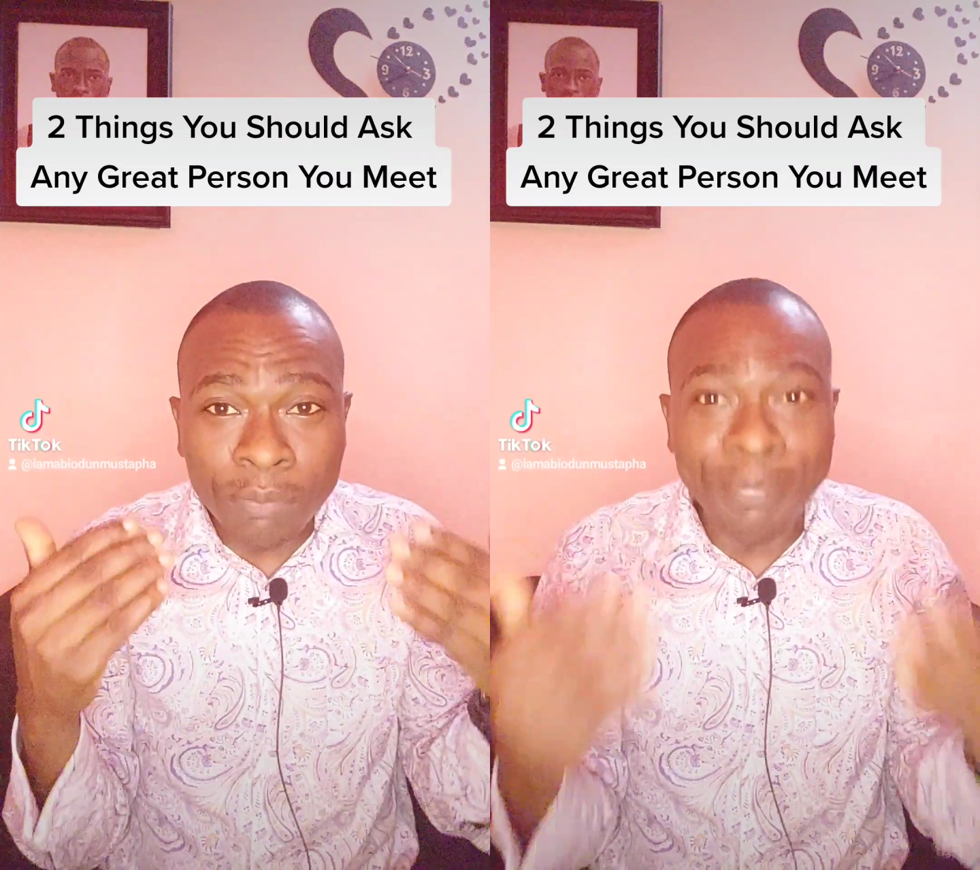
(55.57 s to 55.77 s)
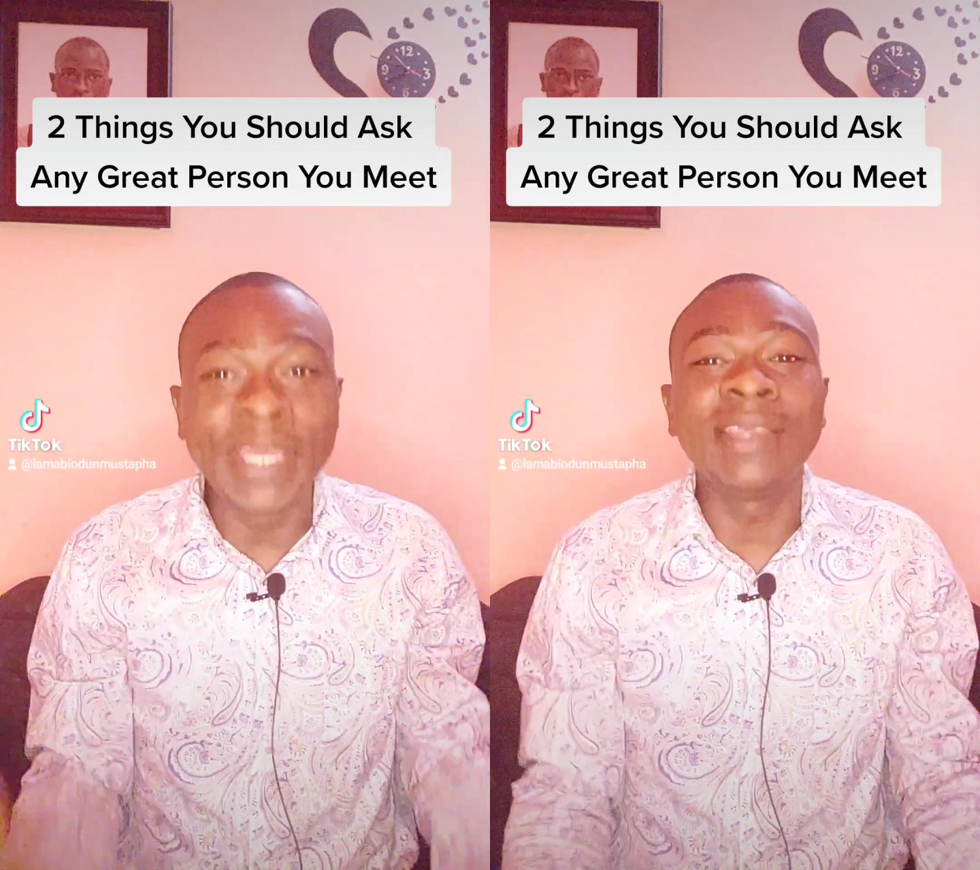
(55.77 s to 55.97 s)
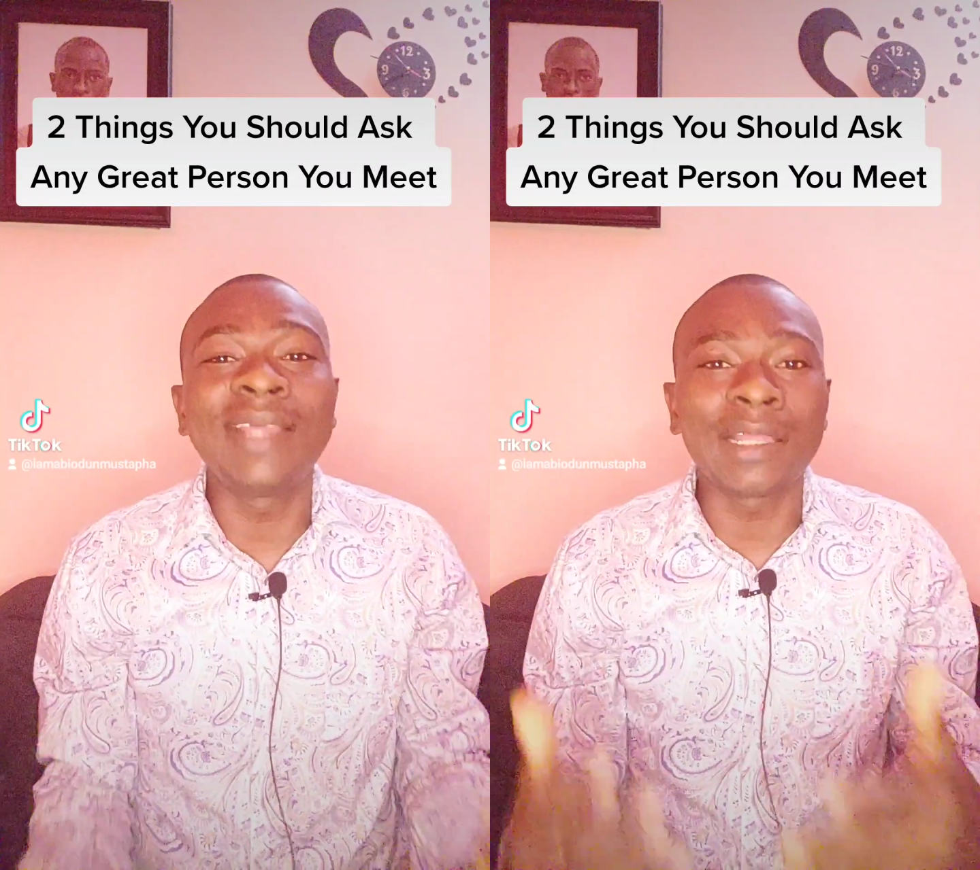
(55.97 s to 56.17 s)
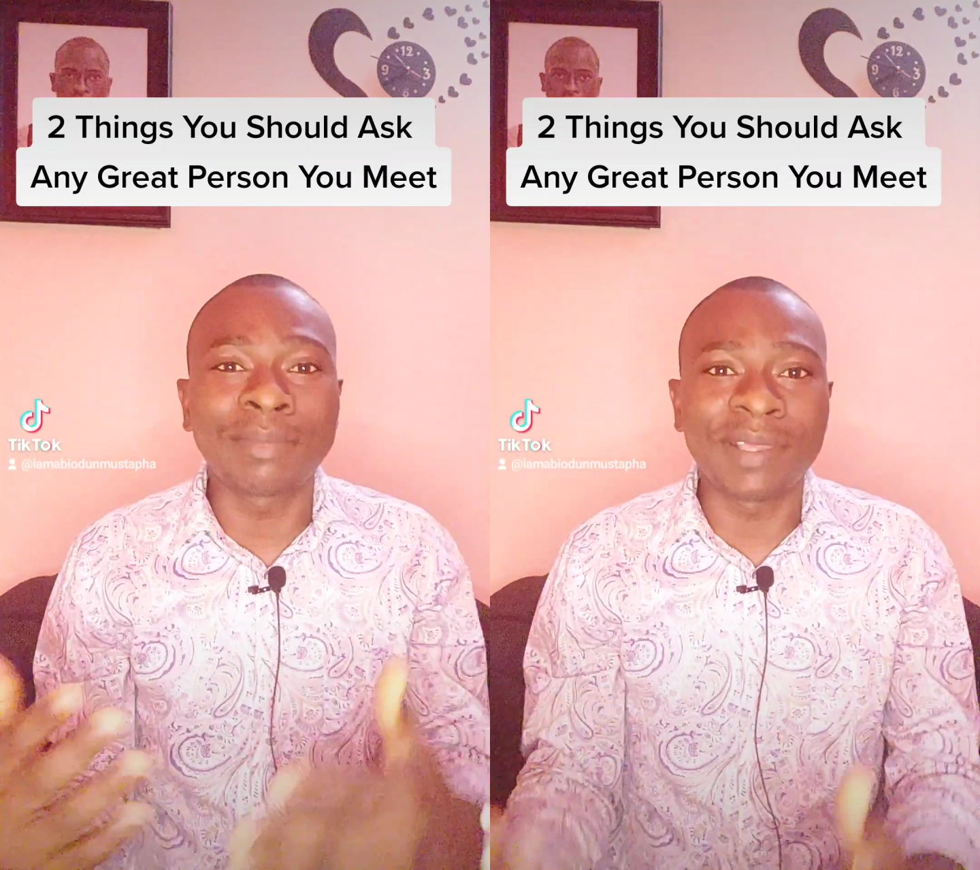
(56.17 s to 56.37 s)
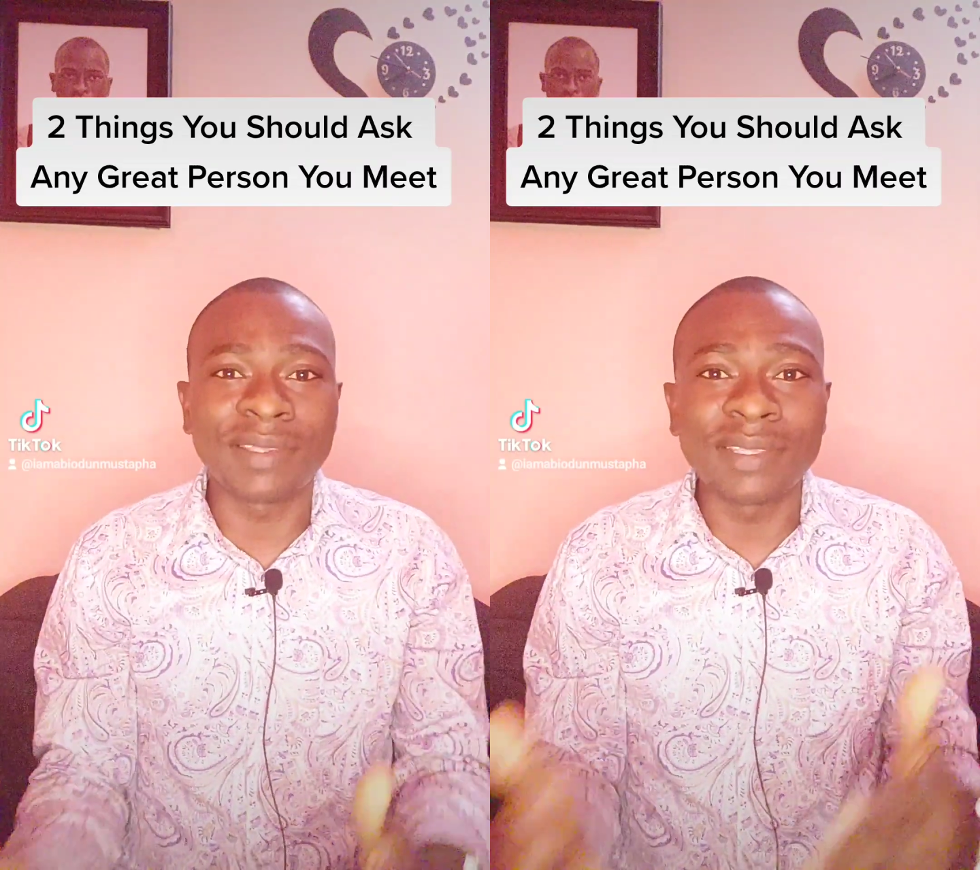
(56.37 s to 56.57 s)
Be that
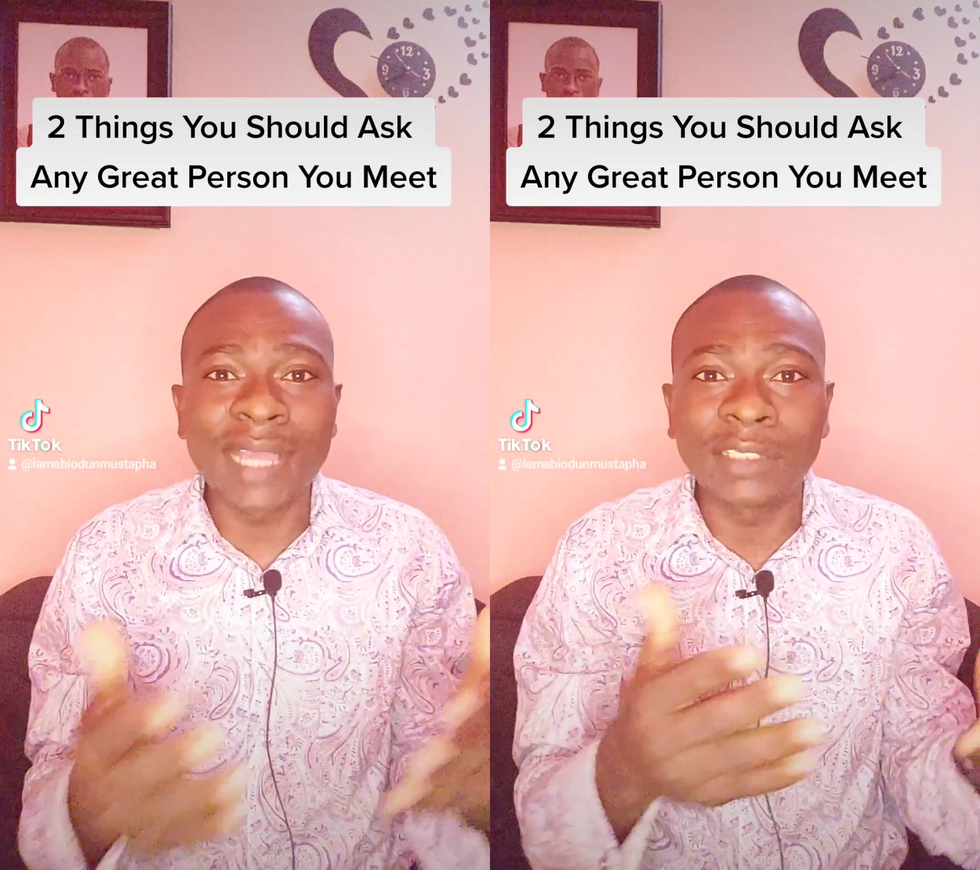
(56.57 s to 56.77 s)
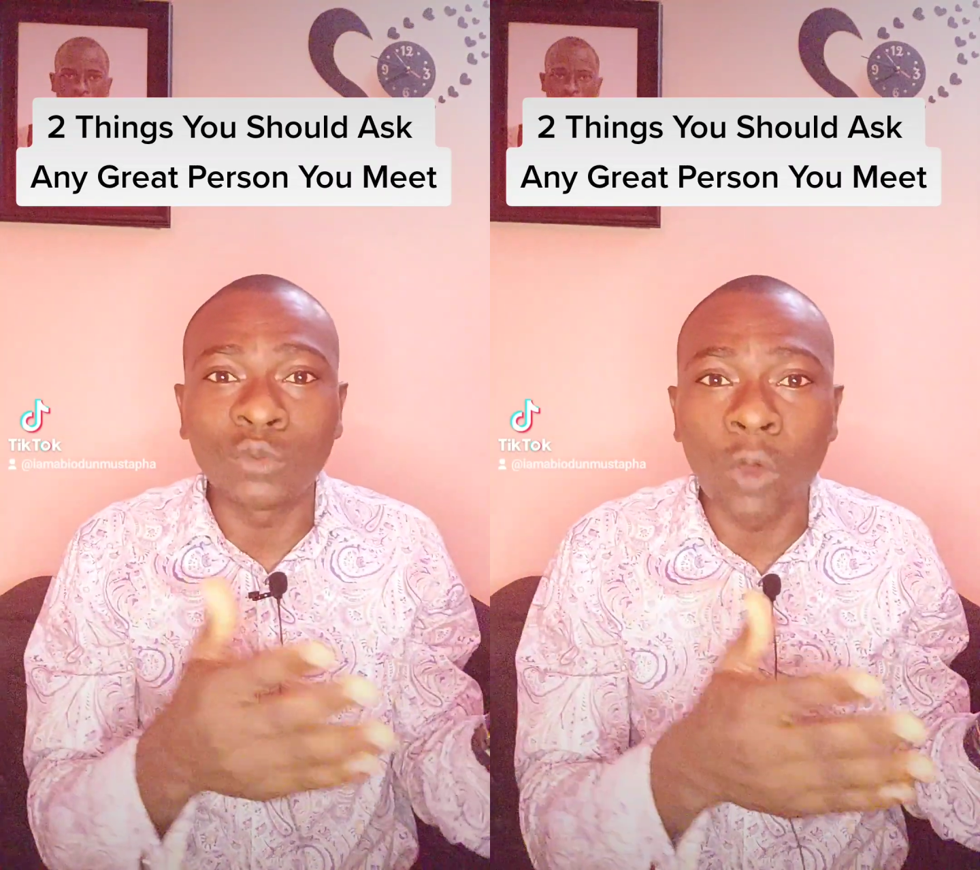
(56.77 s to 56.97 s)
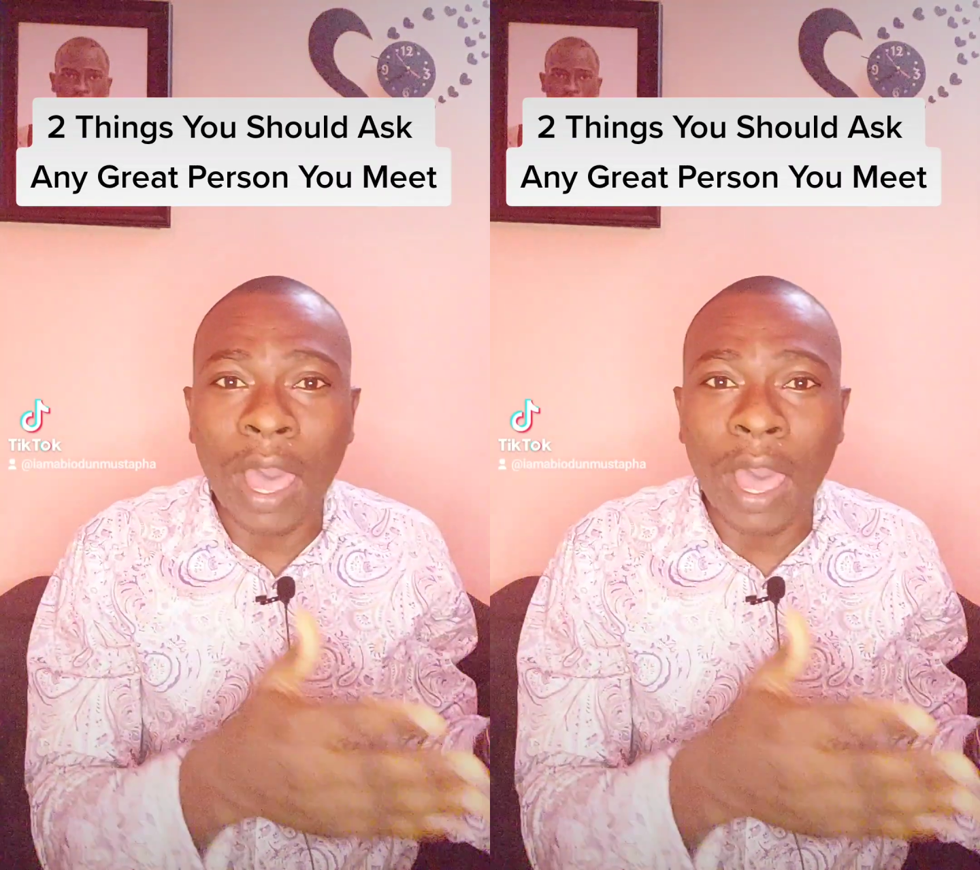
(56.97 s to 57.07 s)
person that